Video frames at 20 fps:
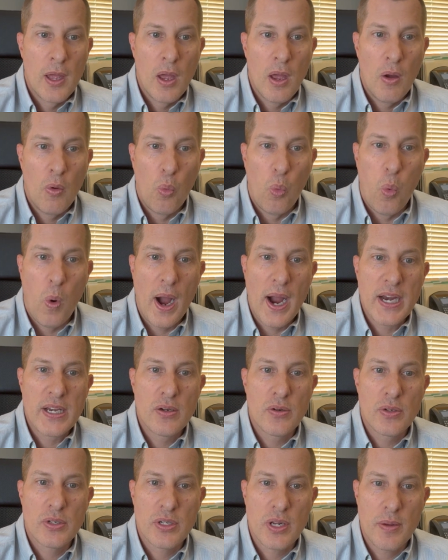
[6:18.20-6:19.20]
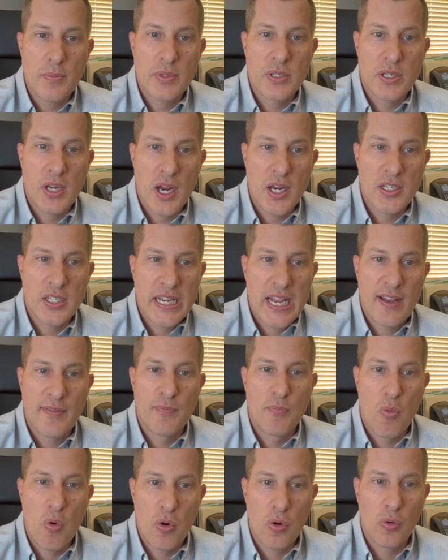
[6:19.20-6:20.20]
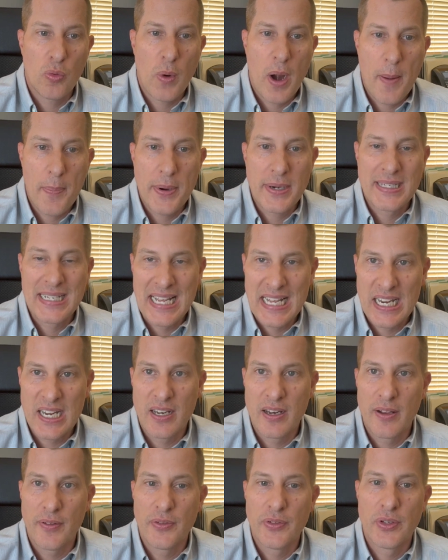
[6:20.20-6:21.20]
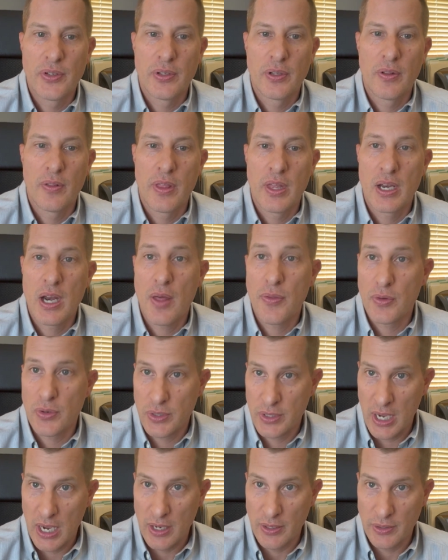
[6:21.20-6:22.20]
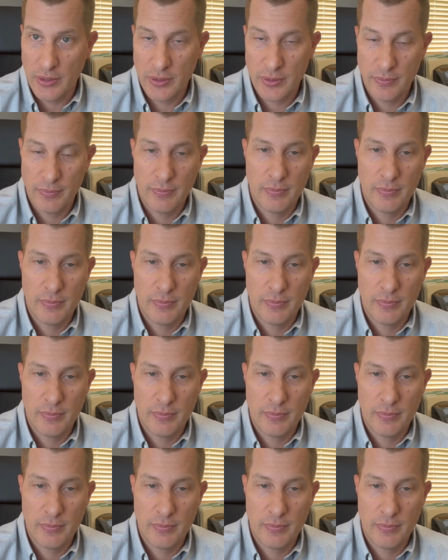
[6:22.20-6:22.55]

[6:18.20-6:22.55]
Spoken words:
Why do some states have more representatives than other states?